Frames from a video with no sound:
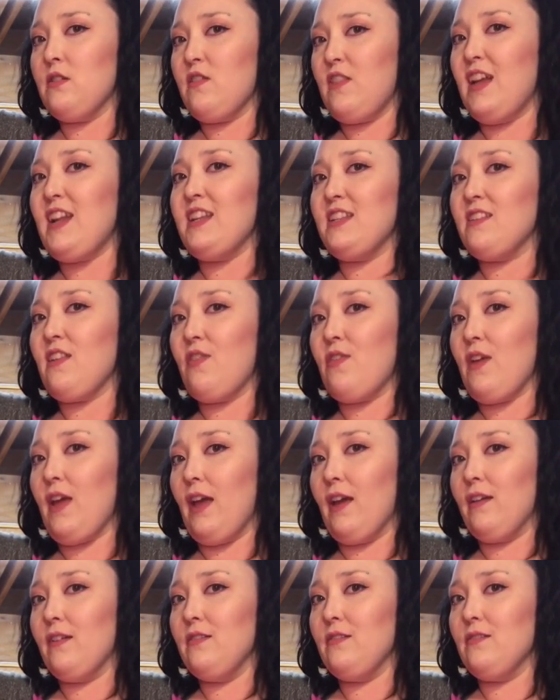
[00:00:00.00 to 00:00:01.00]
That is a
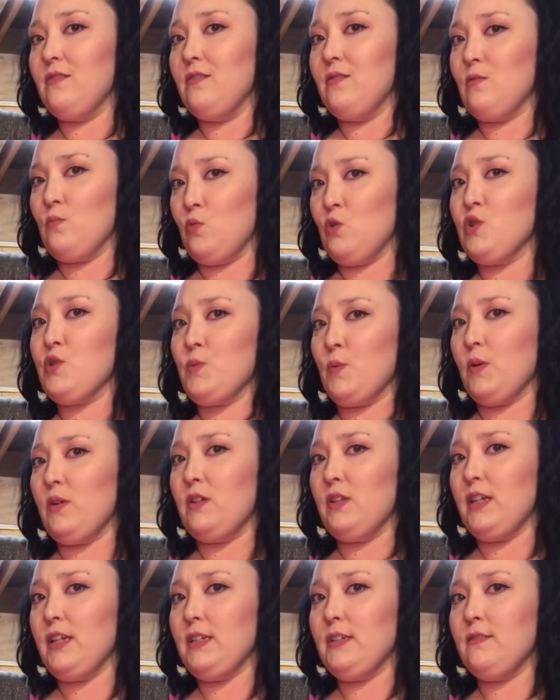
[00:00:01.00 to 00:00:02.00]
thing. We're
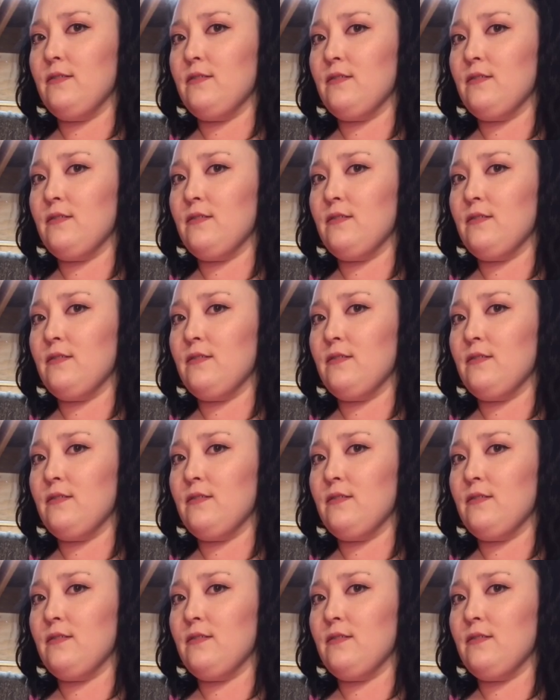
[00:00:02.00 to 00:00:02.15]
swirling.